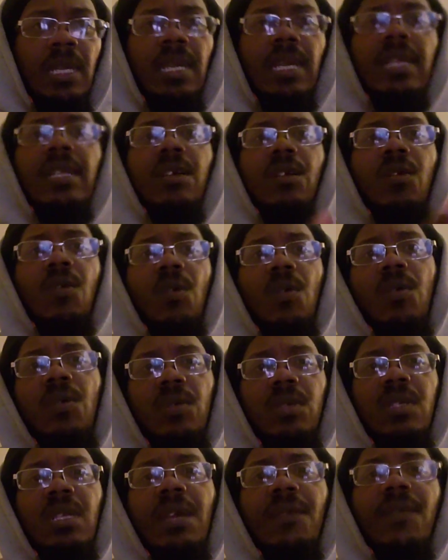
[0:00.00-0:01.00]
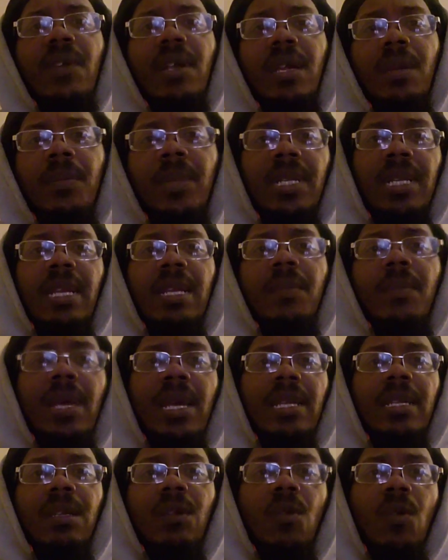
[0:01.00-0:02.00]
and of course I recommend
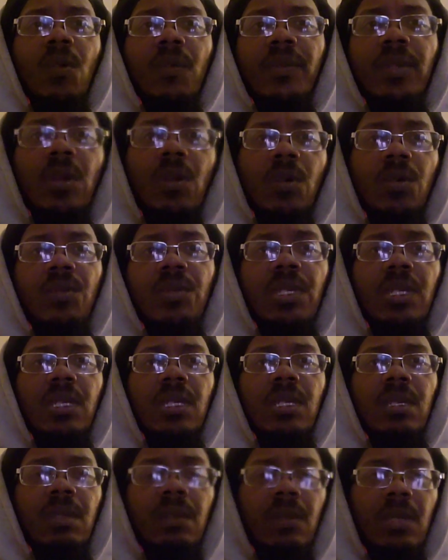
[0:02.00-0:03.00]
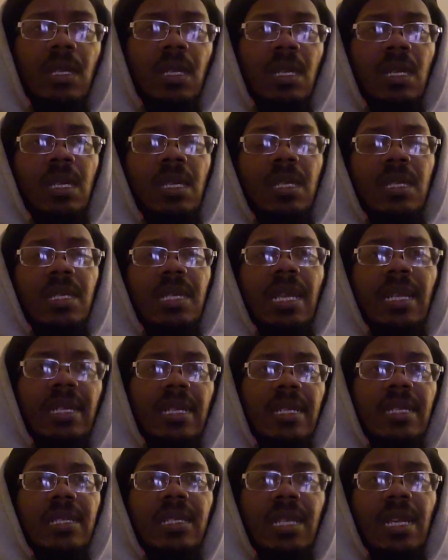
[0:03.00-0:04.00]
everybody to go over to OG
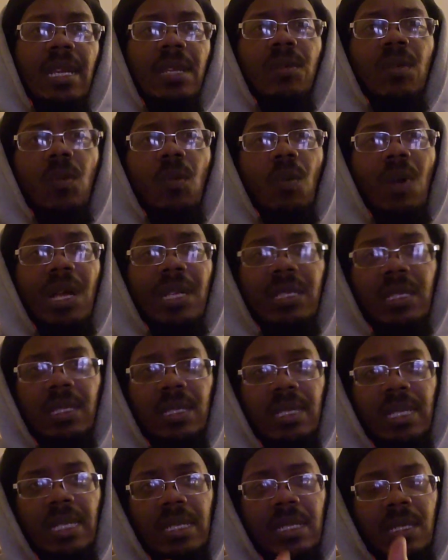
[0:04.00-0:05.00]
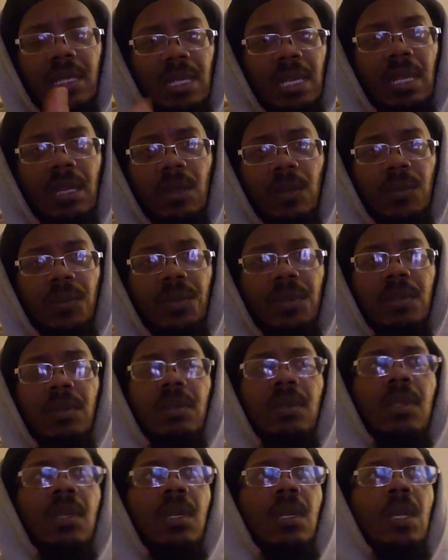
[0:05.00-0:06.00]
SANETER channel and watch it themselves.
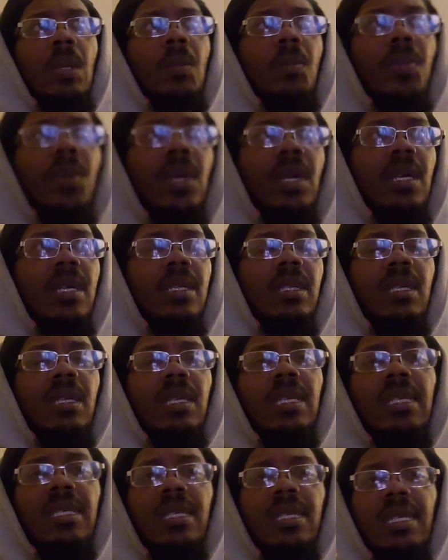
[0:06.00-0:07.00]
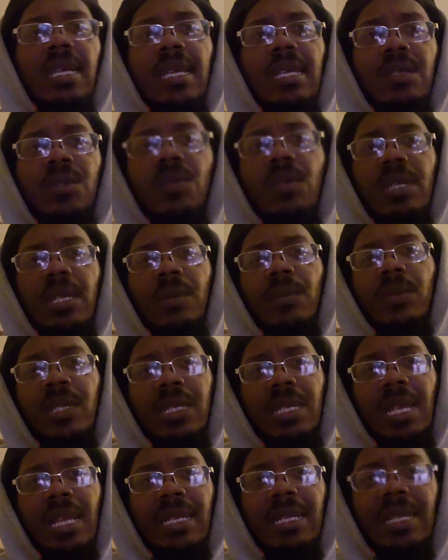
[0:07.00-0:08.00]
But he says on there when
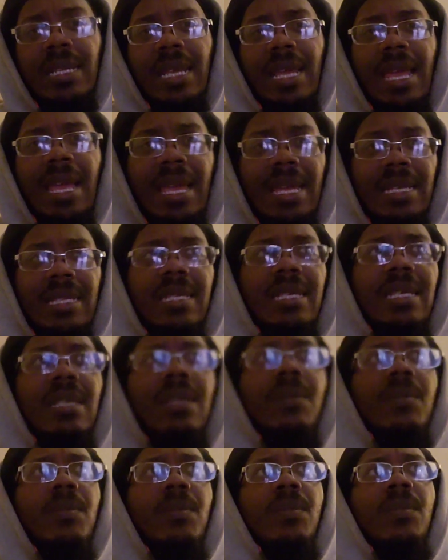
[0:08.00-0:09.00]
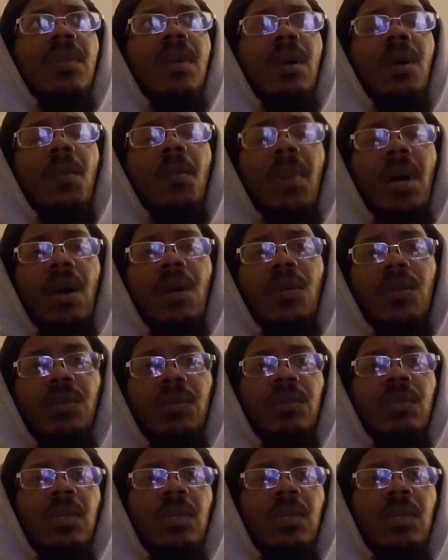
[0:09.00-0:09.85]
SANETER asks him about